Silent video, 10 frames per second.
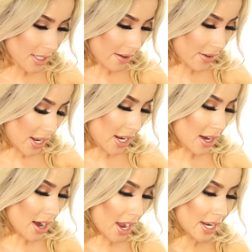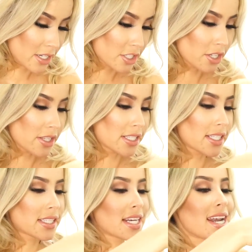seven, eight, nine. So this
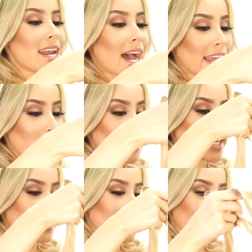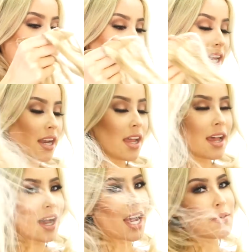is the nine piece set
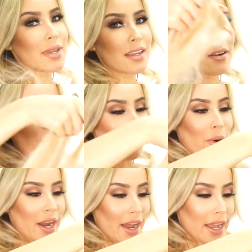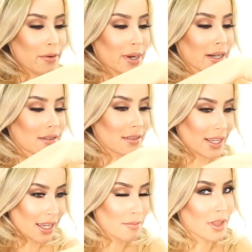I mean, when I want
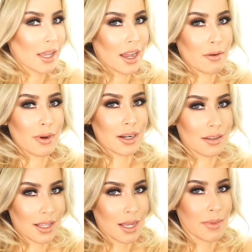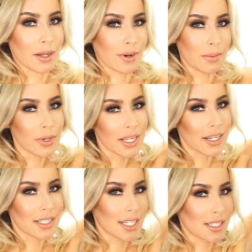glam, like I want glam. Like when I'm putting
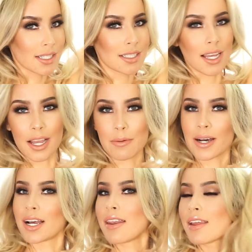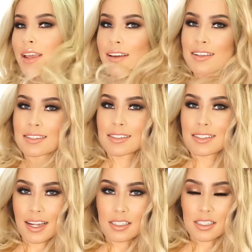in extensions, I want
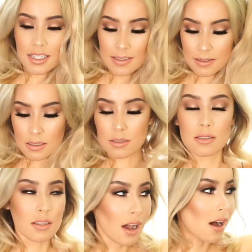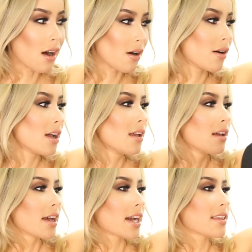extensions. So
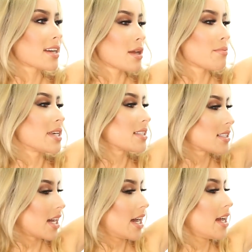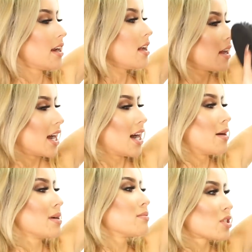I got the nine piece set.
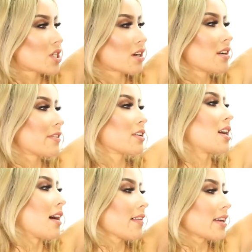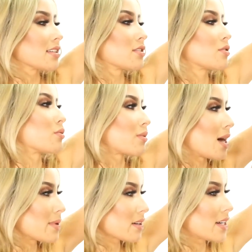Um, I'm sure if you're not like as
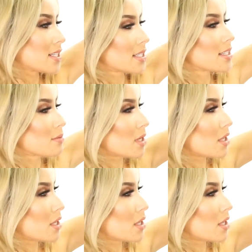drama crazy as